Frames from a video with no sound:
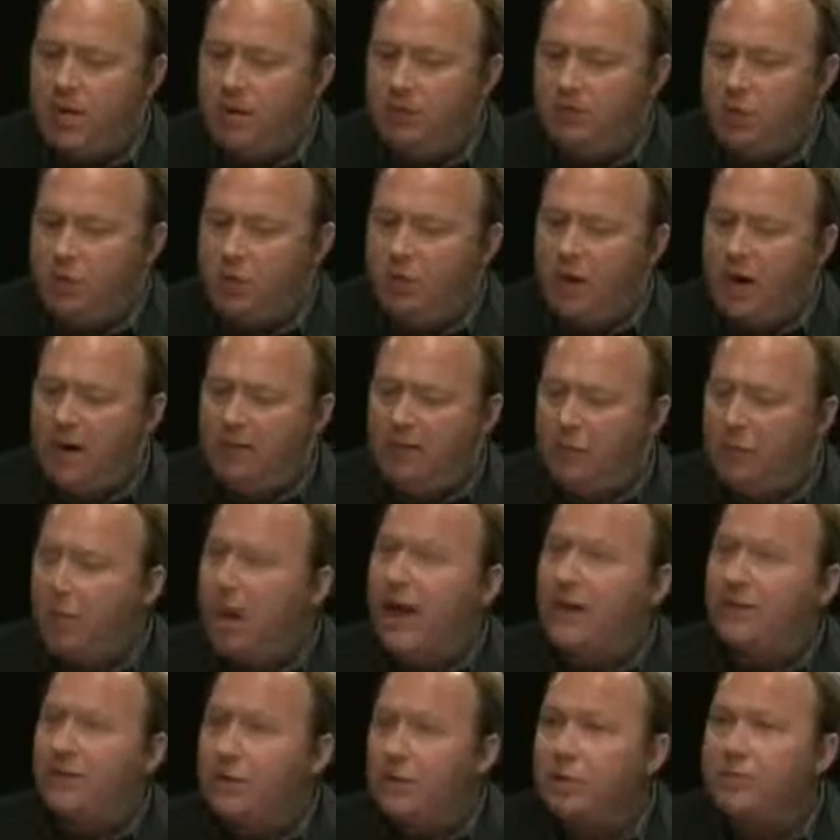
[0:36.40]
if you have a
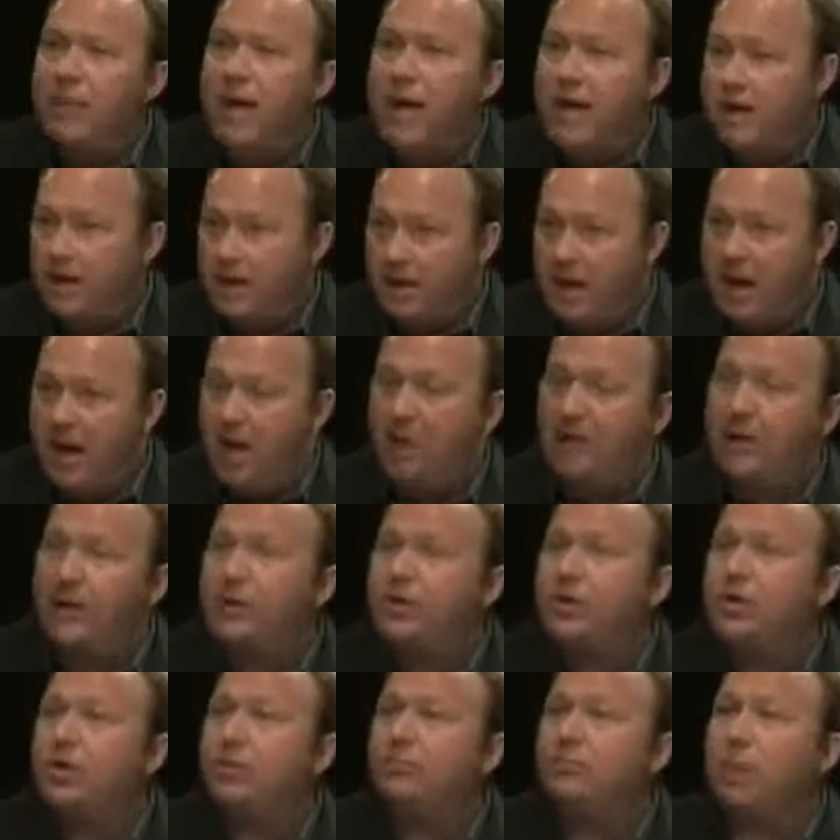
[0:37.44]
right to your bank account.
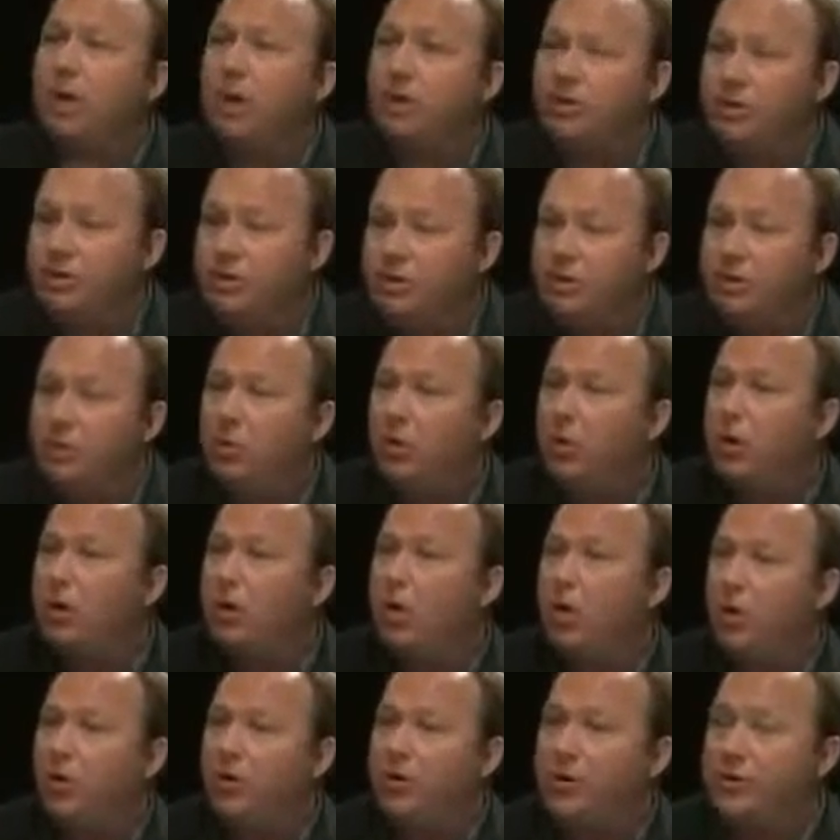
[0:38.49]
It's an emergency. We're going
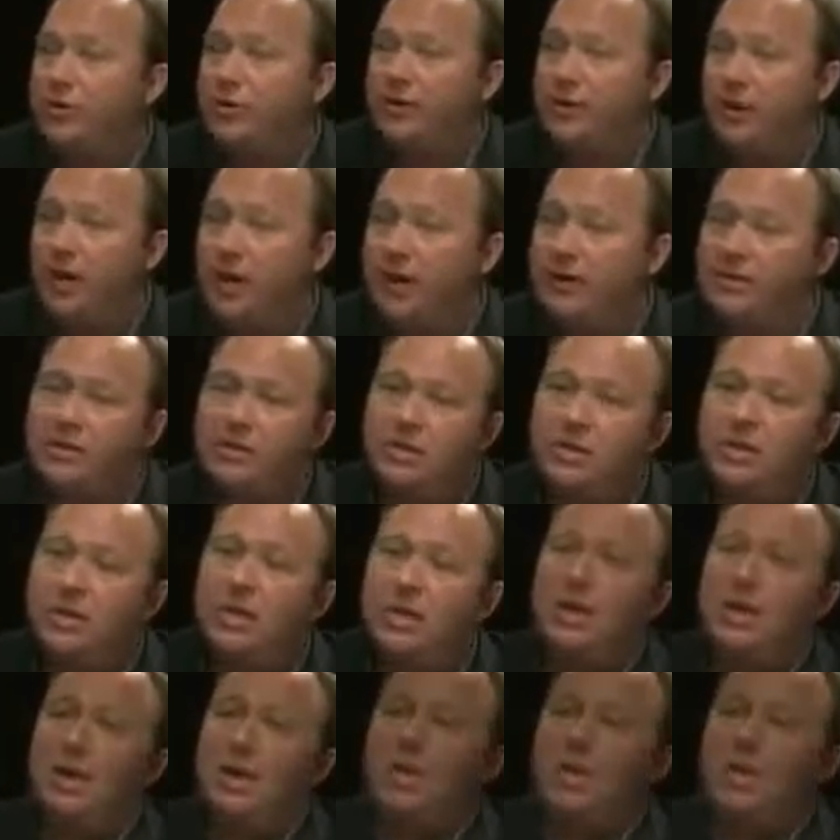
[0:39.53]
to hold those funds.